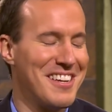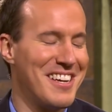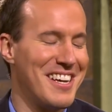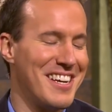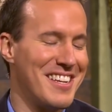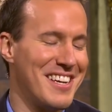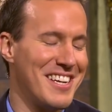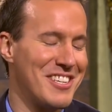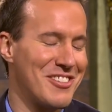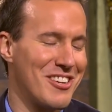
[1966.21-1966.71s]

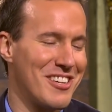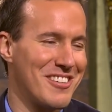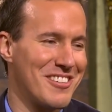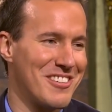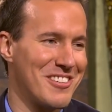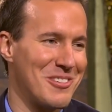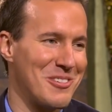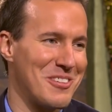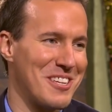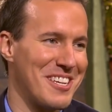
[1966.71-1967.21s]
And I try to
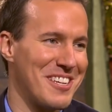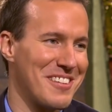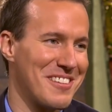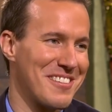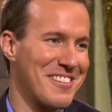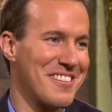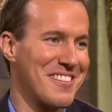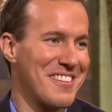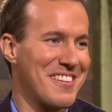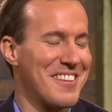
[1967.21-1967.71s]
do that.
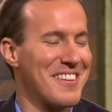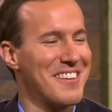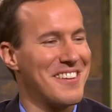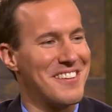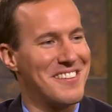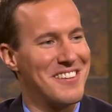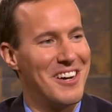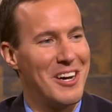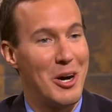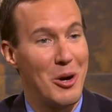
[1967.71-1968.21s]
Right.
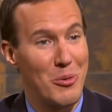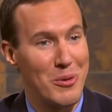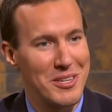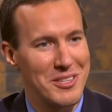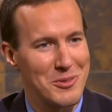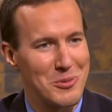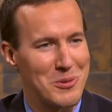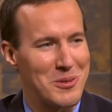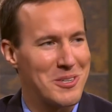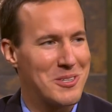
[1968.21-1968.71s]
Not
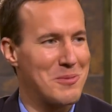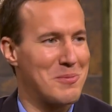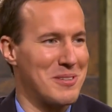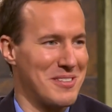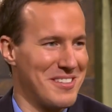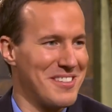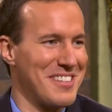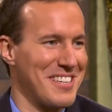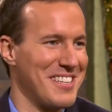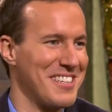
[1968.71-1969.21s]
always works,
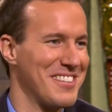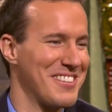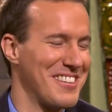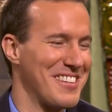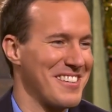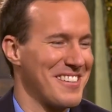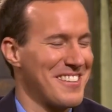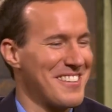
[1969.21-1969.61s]
but I try.